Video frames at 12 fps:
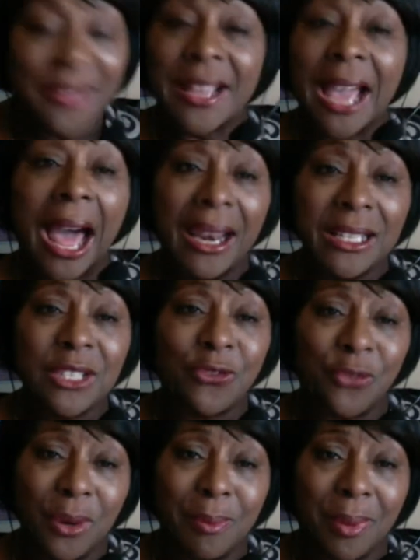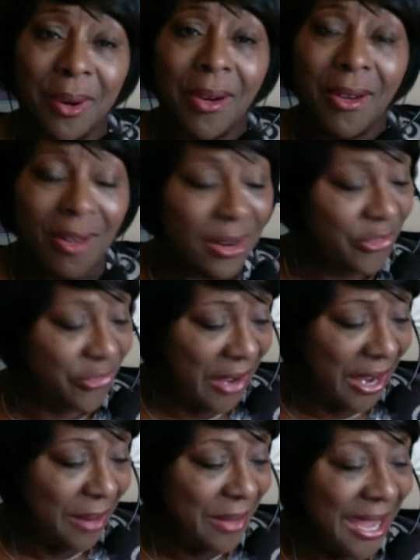College Football Hall of
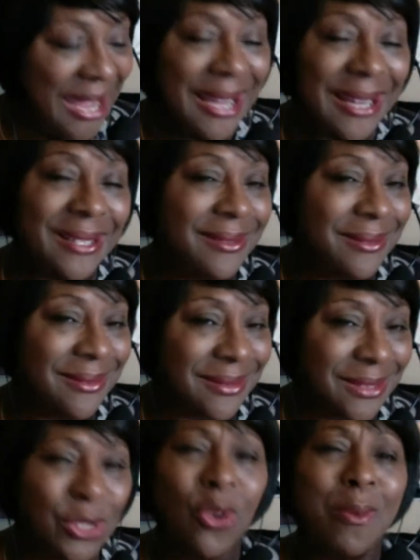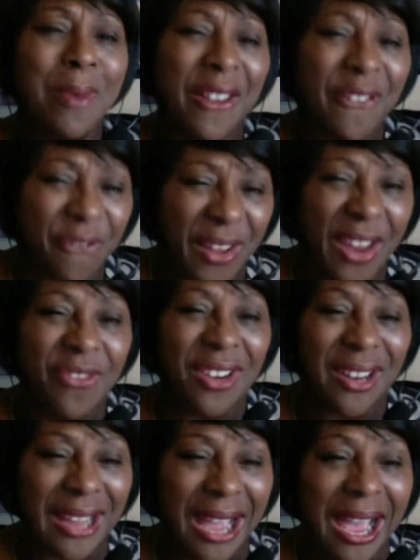Fame. Two of my
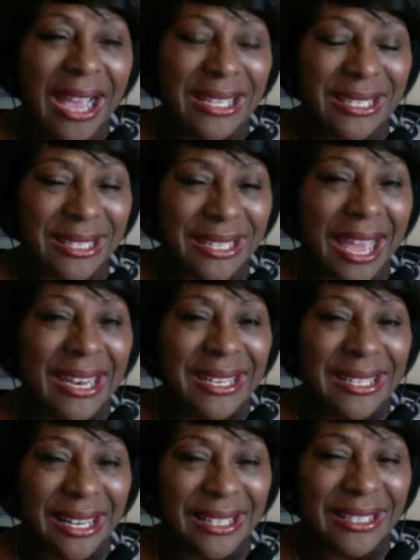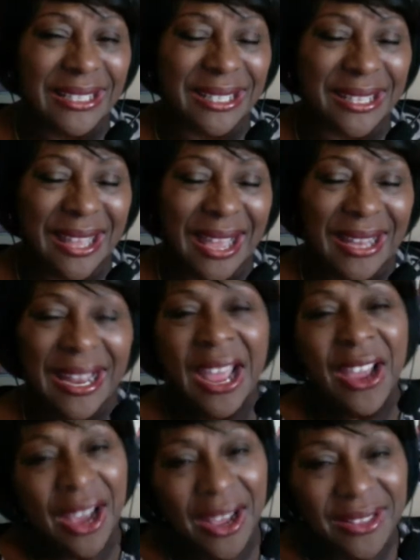favorite guys got inducted to that.
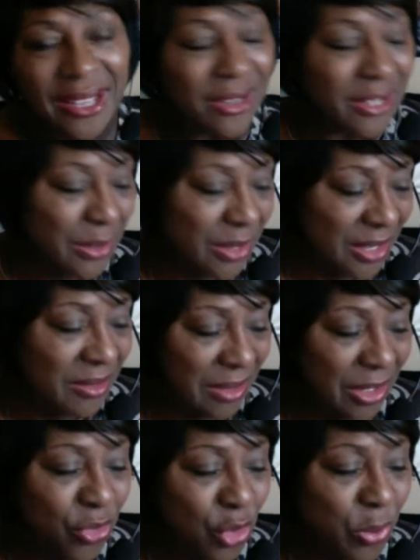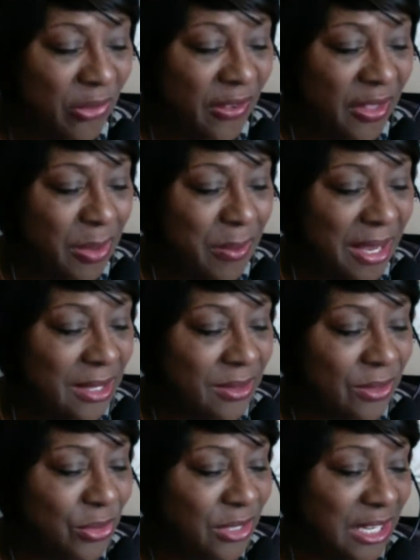There's a group of other men
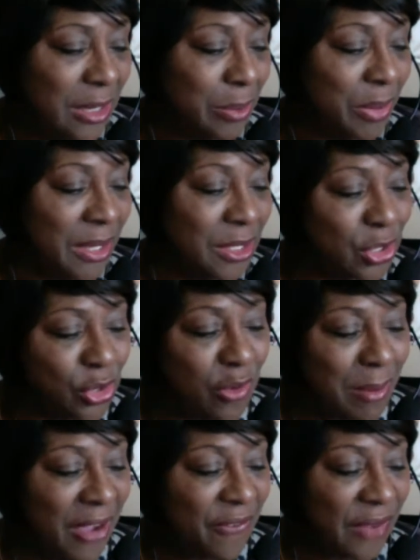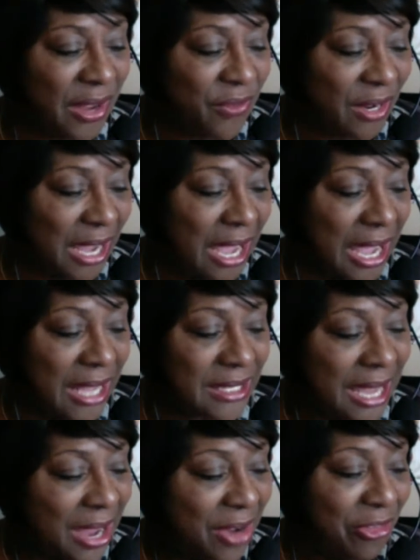who did, but two of my favorite guys,
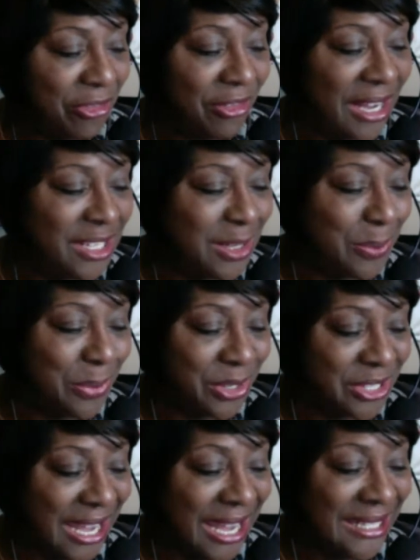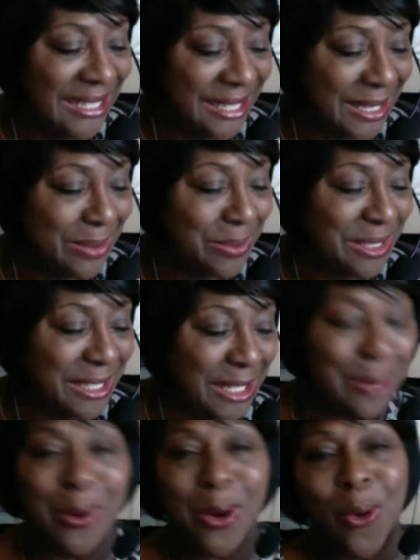Reggie Bush and Tim
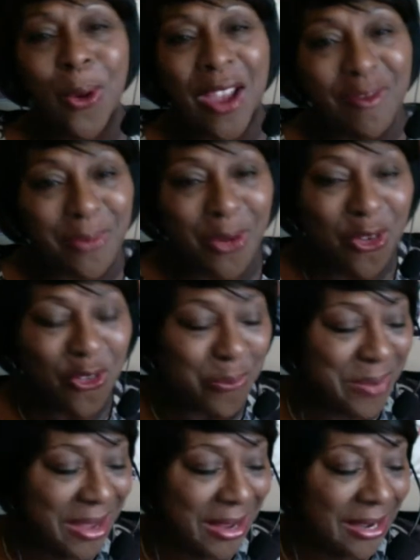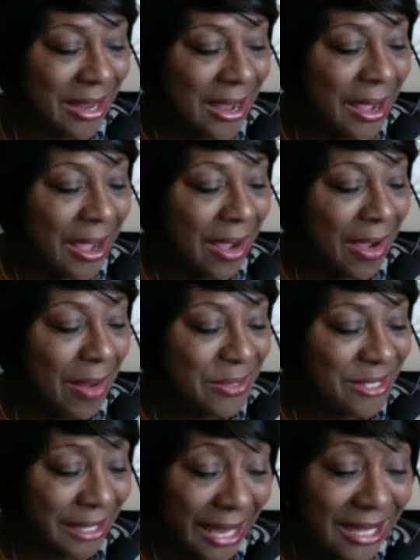Tebow, have both been
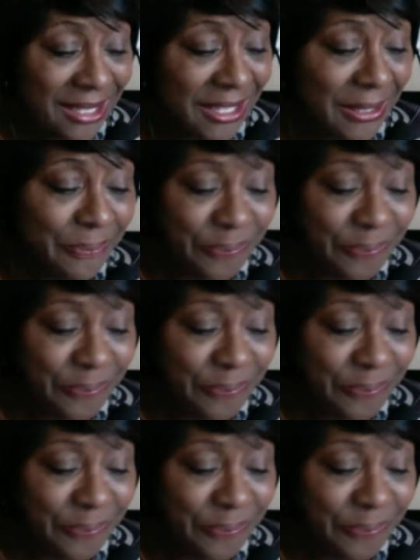selected